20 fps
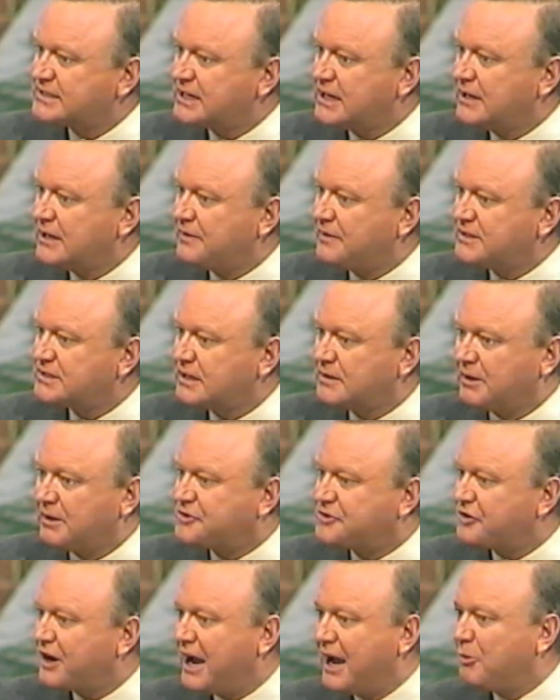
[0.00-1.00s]
a
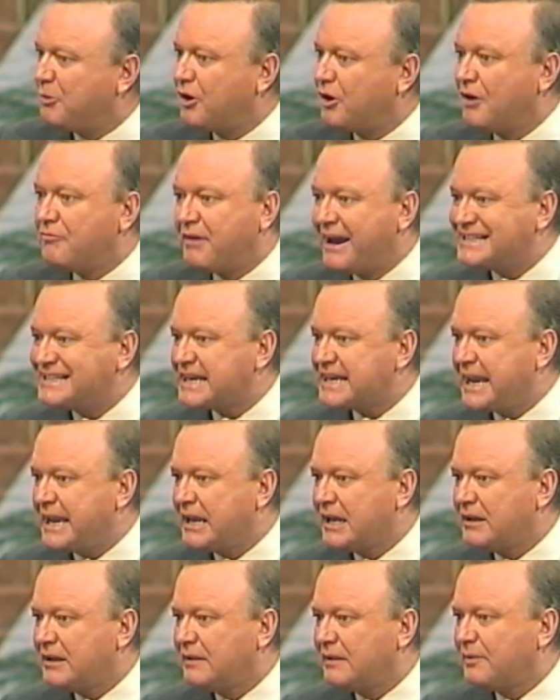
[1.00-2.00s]
tribe or a race
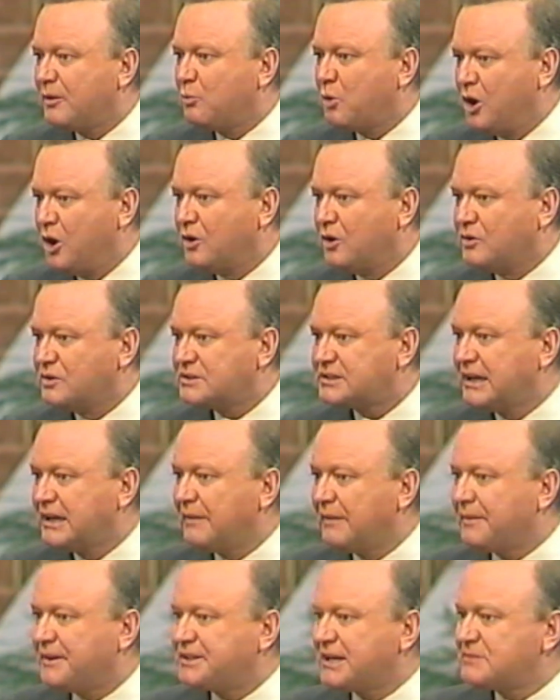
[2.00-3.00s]
here in the world
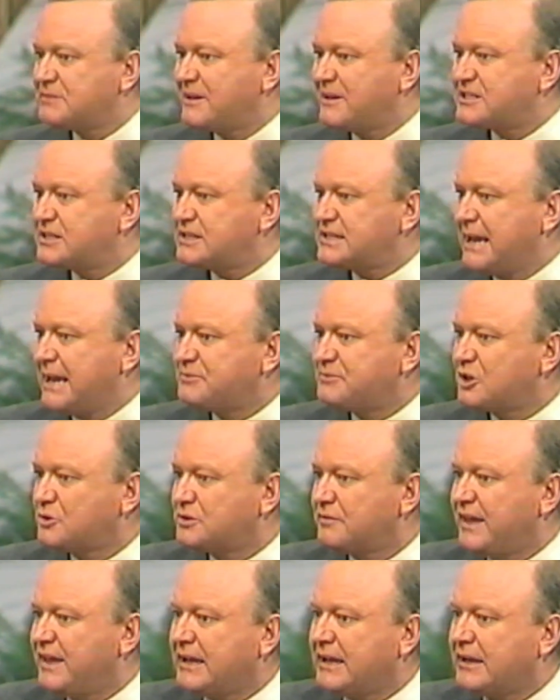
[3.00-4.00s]
that does much the same sort of thing.